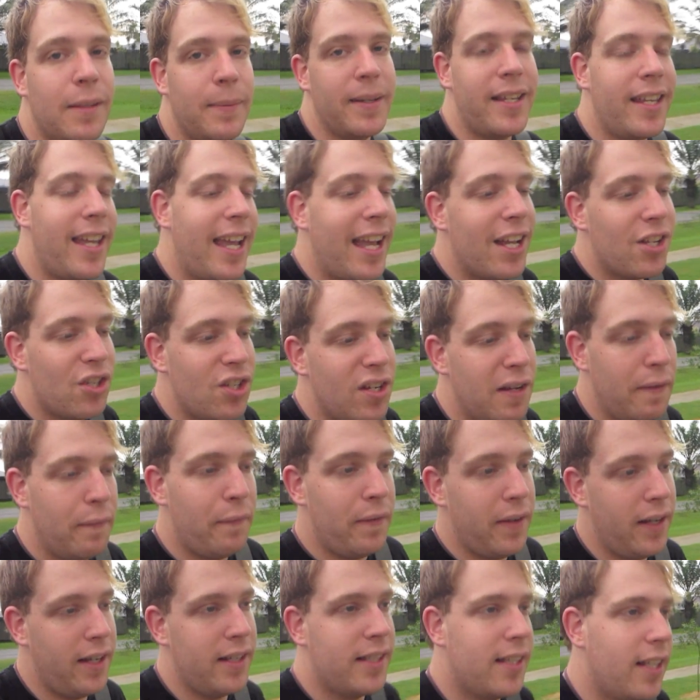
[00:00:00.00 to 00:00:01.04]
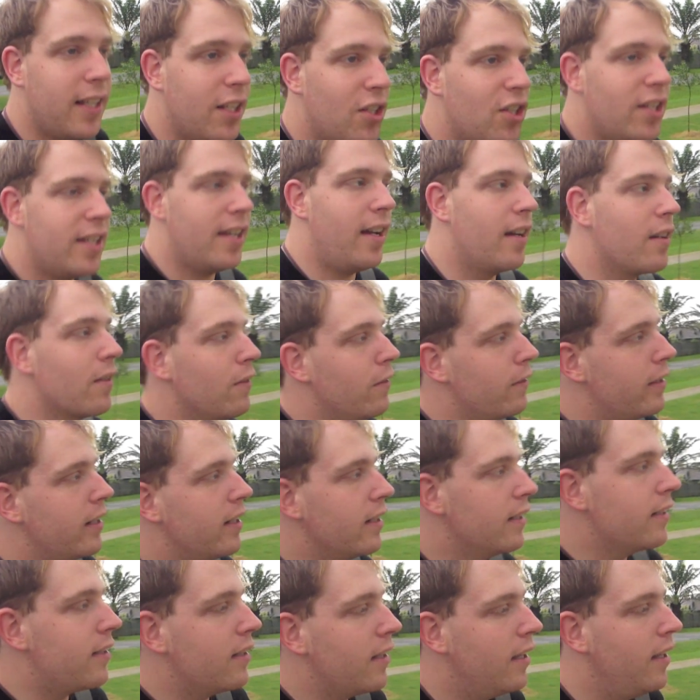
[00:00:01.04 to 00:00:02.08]
very to be catchy for such a young
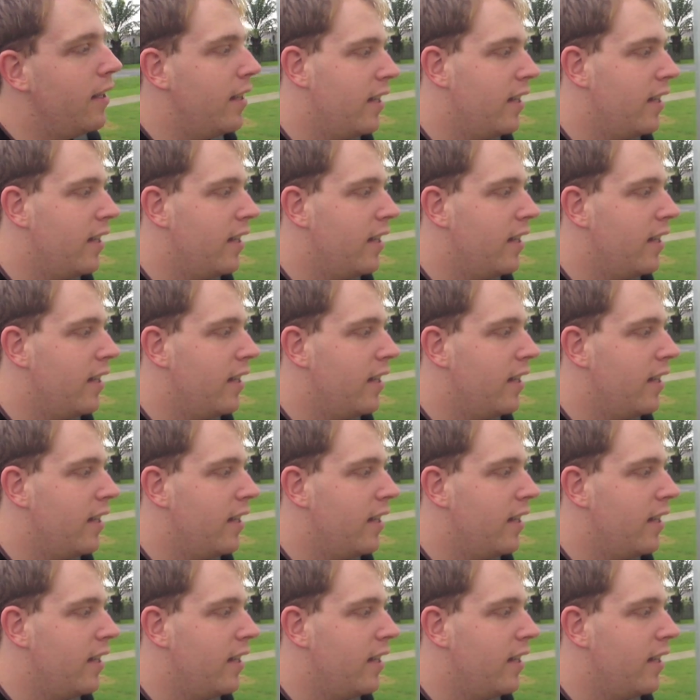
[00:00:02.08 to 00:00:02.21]
audience.